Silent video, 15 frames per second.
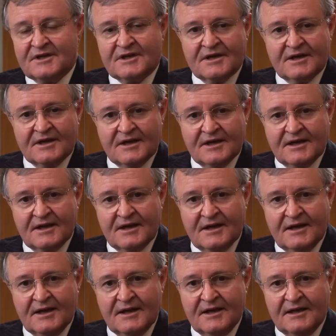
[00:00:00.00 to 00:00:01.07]

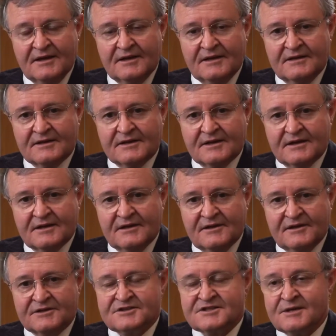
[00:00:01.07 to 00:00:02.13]
and
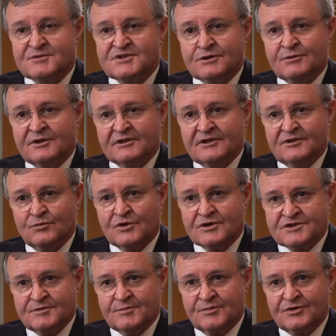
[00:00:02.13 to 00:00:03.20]
it subsequently
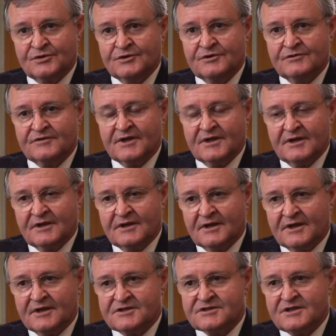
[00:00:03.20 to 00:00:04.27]
was improved and
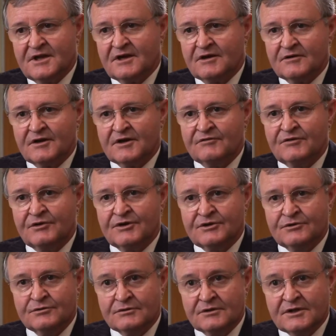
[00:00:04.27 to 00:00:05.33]
is now a very
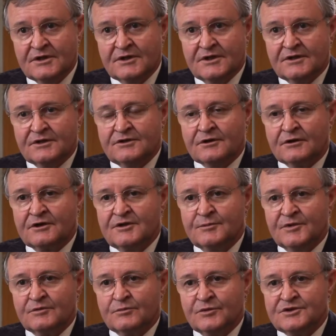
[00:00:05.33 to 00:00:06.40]
good
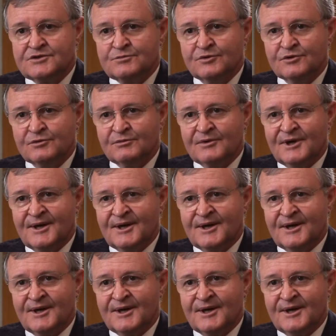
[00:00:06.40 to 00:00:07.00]
document which will